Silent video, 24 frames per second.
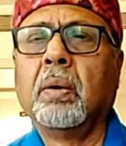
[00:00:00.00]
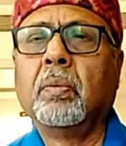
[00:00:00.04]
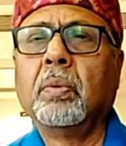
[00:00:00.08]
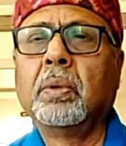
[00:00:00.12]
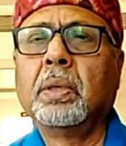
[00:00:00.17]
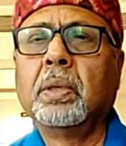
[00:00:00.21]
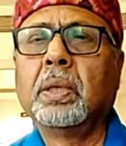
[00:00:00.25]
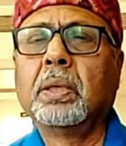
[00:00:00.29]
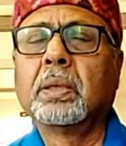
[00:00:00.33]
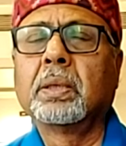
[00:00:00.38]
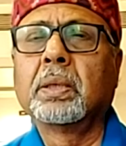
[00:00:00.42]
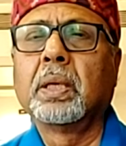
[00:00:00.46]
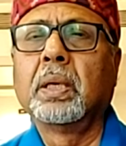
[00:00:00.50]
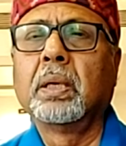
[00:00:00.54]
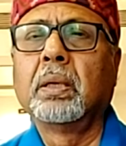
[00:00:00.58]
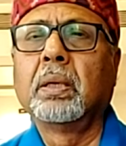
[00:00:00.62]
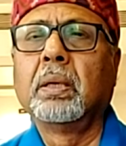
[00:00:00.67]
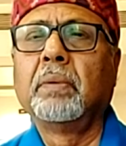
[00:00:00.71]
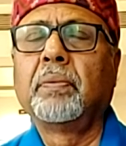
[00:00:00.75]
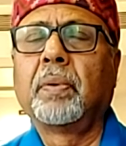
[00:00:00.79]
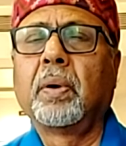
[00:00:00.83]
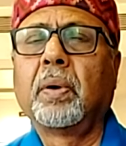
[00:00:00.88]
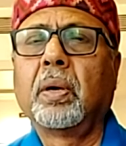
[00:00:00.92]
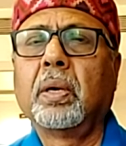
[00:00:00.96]
With the result,
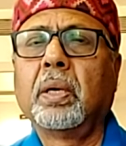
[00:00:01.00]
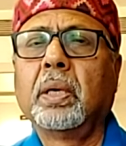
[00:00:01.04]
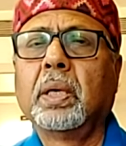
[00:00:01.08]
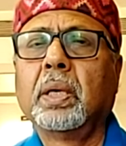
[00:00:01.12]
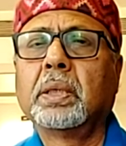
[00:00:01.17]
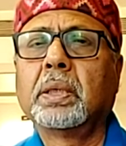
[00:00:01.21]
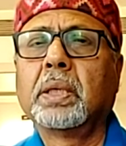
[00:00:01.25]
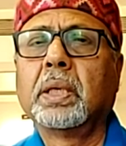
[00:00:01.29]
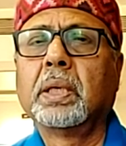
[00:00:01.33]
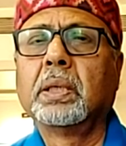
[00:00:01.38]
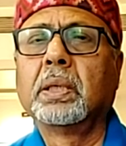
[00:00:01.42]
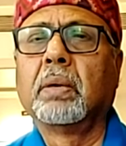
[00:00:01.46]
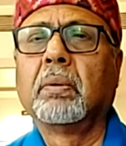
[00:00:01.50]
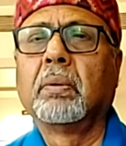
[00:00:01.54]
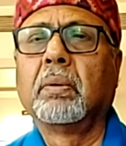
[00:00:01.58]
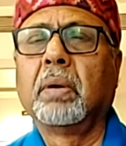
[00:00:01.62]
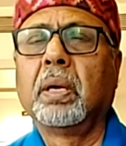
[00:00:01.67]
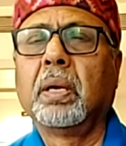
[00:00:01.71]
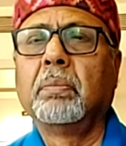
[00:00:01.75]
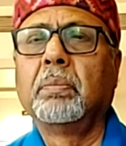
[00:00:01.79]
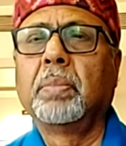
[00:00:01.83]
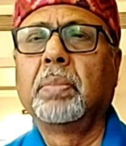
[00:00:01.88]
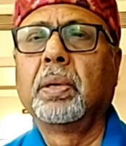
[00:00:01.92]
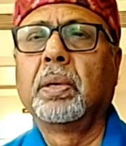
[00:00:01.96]
the foreign exchange
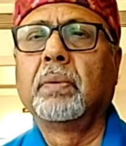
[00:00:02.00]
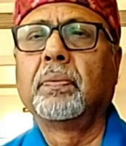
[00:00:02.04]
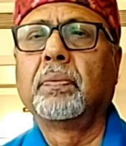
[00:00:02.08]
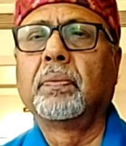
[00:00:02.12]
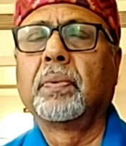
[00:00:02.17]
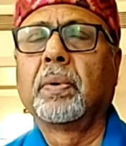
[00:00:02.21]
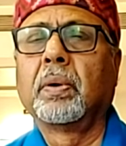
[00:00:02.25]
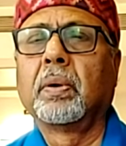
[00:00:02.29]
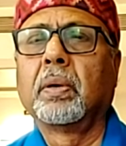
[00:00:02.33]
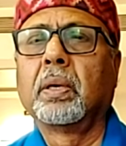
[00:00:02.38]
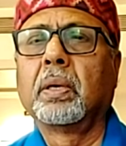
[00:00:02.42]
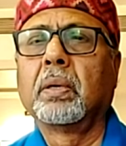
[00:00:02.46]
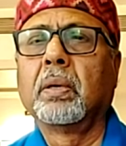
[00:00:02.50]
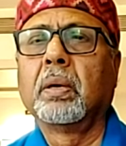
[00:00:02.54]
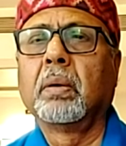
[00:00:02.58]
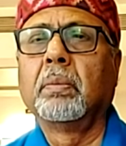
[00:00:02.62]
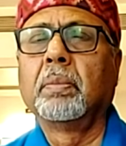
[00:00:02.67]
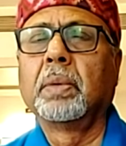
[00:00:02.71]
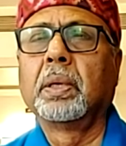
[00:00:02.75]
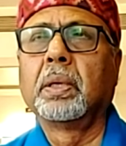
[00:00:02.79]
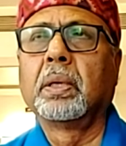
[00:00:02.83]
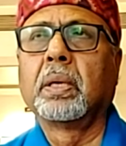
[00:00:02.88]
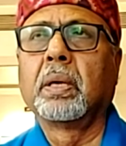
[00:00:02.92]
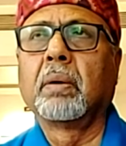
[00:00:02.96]
available for
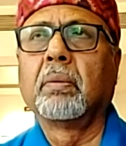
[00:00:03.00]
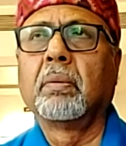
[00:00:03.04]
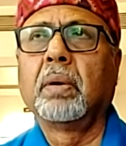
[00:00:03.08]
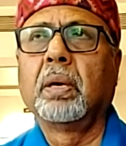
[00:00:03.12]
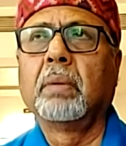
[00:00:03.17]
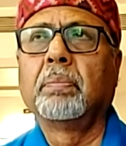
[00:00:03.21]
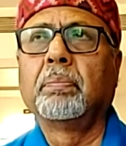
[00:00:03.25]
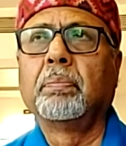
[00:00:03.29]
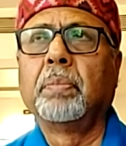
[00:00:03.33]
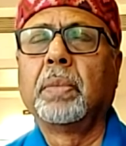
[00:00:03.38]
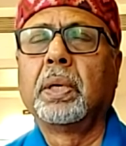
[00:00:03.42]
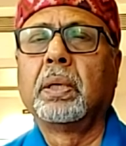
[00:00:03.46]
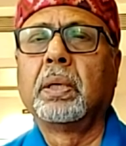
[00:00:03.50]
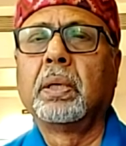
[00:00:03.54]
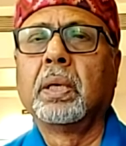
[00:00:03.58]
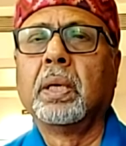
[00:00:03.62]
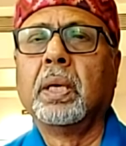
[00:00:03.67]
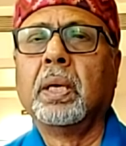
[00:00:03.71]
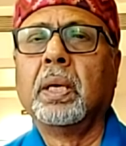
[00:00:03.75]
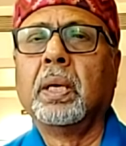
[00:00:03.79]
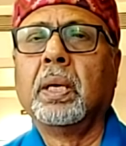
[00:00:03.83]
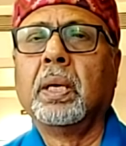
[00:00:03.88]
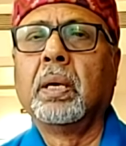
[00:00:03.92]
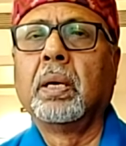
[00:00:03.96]
economic development
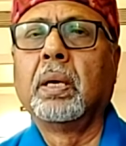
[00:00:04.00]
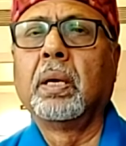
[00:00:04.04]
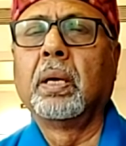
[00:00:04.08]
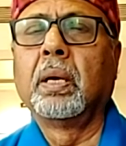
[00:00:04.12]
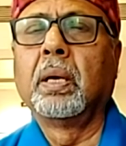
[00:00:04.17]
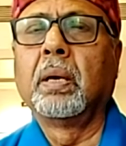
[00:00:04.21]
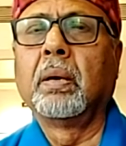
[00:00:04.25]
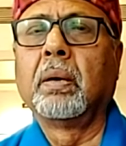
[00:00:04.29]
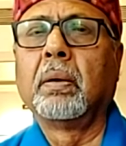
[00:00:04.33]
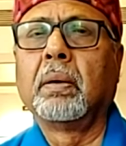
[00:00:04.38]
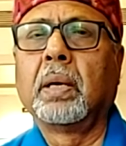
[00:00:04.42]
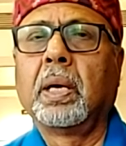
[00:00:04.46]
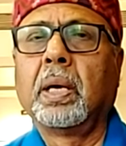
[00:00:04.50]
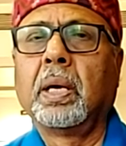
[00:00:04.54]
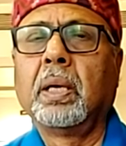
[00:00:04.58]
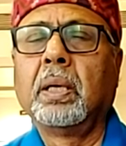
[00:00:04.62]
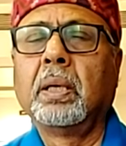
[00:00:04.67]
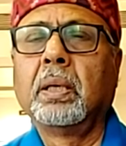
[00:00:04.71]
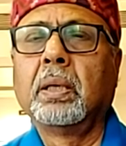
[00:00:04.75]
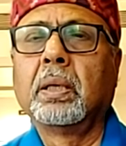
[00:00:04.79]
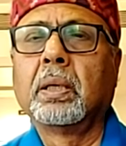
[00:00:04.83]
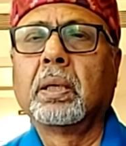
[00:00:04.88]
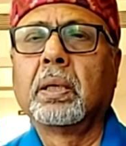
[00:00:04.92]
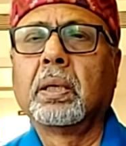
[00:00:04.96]

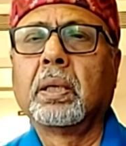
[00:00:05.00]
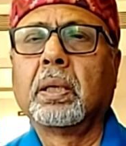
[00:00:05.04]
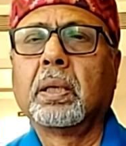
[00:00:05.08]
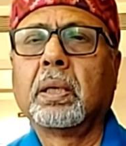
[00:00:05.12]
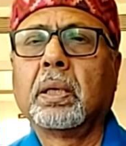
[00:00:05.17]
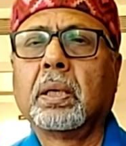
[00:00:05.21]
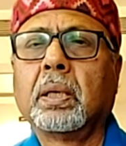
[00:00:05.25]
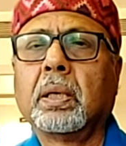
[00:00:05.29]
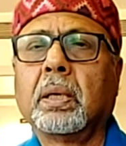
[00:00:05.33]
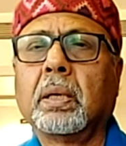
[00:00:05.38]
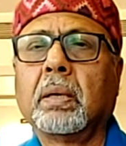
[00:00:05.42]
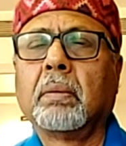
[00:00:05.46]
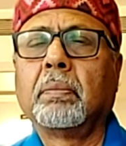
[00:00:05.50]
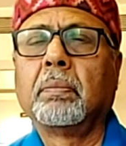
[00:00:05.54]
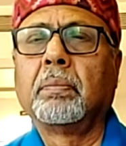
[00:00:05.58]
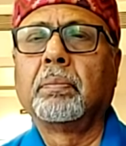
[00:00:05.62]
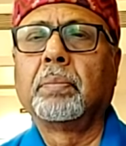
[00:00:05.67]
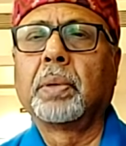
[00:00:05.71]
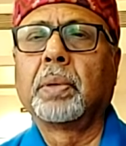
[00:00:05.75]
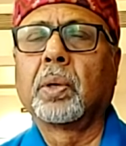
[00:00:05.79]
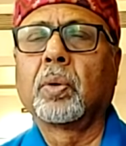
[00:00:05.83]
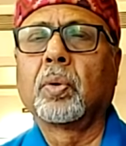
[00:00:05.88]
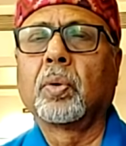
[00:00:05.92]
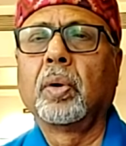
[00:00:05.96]
and
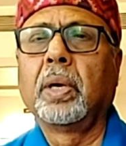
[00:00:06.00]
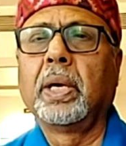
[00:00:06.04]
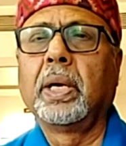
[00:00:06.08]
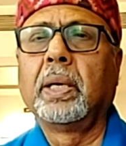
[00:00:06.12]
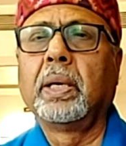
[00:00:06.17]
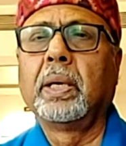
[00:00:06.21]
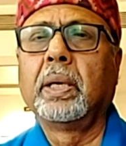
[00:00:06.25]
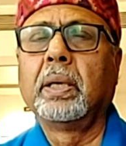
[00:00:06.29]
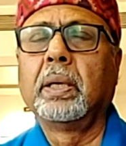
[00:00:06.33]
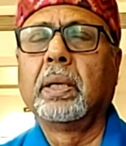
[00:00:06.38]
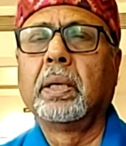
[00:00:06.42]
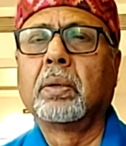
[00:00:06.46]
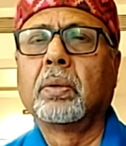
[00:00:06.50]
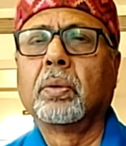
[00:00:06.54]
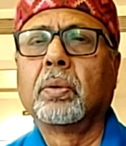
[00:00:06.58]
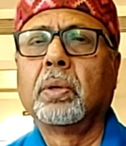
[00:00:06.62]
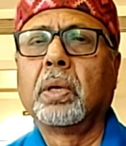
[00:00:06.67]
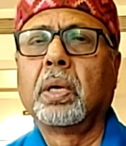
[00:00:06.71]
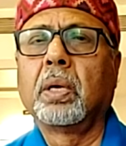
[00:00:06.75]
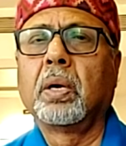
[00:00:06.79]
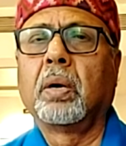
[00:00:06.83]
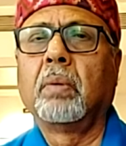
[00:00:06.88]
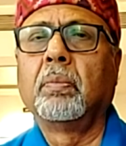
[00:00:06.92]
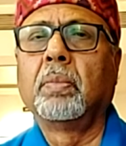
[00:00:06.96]
percolating it to
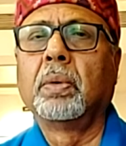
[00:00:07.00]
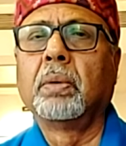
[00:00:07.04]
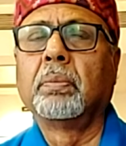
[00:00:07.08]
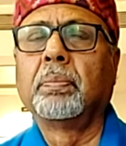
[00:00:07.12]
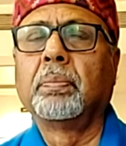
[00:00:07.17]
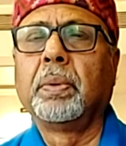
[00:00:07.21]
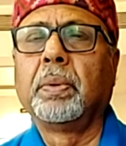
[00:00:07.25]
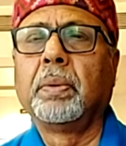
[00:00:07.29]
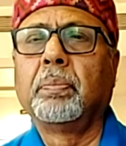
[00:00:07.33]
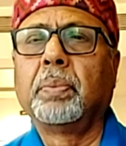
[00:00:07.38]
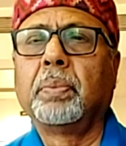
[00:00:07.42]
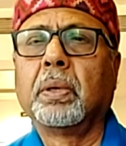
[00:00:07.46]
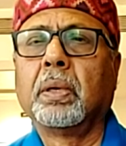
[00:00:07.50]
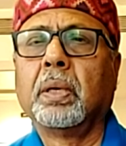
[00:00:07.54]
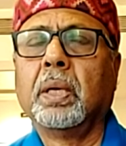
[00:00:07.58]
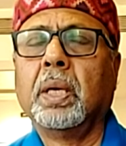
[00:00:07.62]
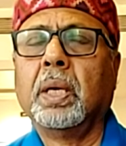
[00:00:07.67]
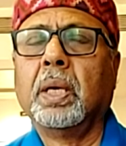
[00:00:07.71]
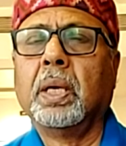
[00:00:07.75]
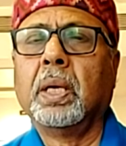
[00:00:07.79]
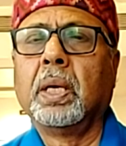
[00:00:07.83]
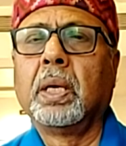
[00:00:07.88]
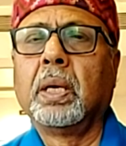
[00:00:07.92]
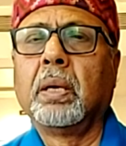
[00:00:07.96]
the common people,
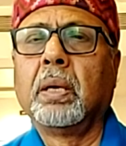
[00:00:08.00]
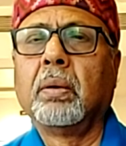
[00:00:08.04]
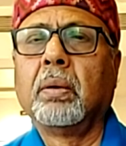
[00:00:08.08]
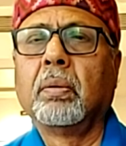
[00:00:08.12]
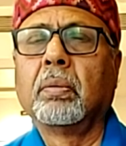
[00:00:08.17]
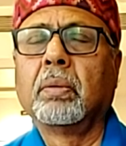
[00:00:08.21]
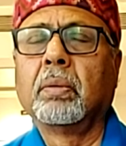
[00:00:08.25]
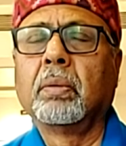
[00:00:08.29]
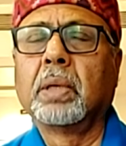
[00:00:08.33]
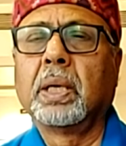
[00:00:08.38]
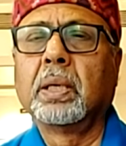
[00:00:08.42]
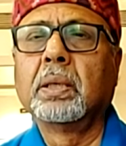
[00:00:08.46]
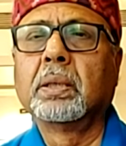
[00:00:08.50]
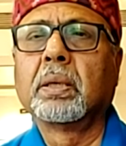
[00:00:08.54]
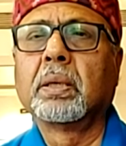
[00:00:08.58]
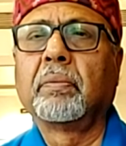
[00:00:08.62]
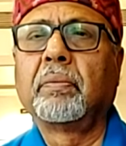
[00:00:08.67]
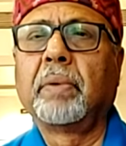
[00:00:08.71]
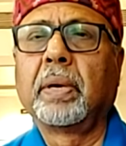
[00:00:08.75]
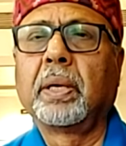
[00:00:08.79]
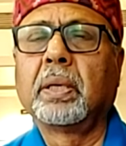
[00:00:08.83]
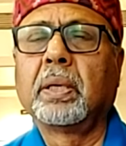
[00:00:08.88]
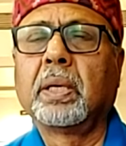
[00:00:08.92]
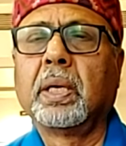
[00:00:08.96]
you know, that is
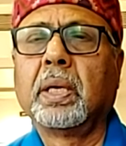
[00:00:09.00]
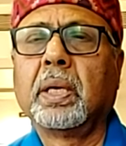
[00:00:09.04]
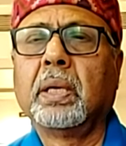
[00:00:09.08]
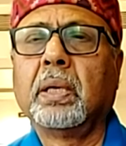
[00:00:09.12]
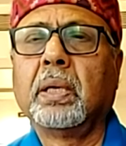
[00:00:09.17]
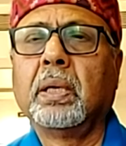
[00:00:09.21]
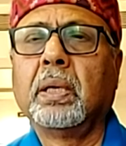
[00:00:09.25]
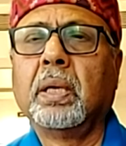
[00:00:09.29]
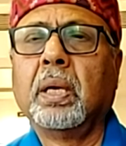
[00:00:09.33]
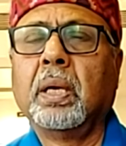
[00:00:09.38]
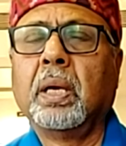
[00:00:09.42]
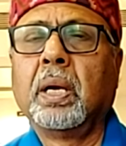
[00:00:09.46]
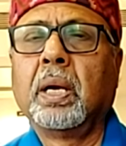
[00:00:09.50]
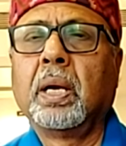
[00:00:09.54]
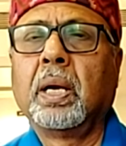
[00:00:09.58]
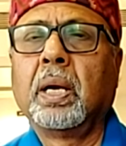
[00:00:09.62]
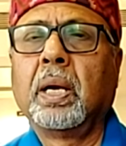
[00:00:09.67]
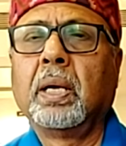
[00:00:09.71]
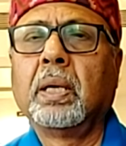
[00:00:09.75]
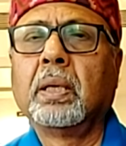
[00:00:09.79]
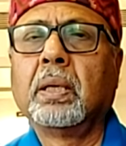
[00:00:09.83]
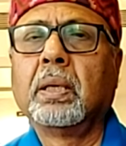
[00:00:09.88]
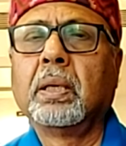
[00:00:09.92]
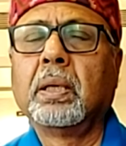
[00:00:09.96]
affecting,
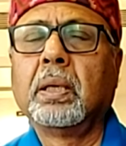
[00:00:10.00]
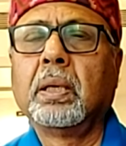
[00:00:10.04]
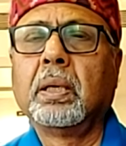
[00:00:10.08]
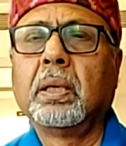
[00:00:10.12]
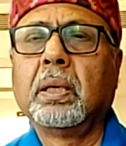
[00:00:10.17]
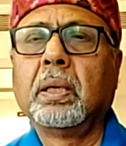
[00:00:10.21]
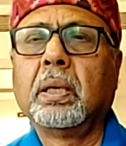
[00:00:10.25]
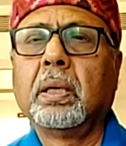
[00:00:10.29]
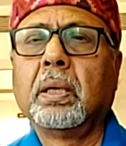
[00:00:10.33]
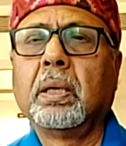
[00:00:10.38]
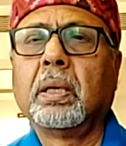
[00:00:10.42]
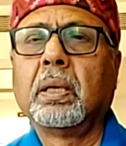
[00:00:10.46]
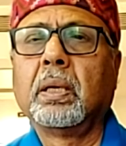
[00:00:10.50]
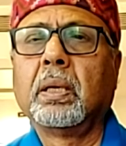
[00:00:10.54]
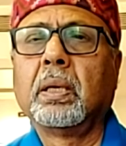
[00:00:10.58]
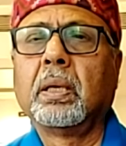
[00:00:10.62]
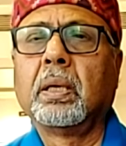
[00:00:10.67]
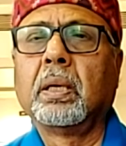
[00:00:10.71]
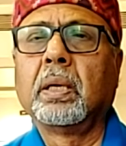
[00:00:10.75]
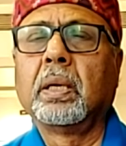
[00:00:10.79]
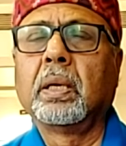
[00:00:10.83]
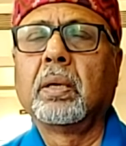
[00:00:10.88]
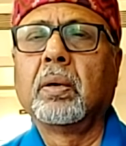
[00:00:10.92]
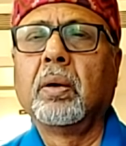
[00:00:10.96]
and
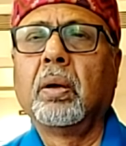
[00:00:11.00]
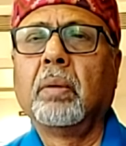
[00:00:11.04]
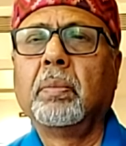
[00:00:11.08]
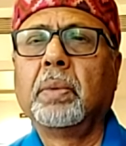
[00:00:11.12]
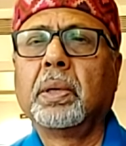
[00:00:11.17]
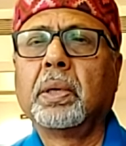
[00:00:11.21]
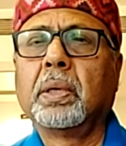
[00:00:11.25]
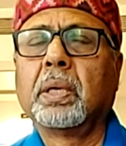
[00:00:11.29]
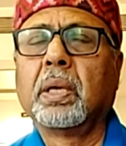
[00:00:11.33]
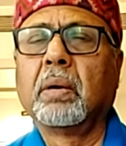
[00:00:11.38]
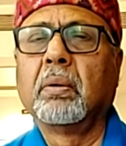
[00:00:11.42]
the economic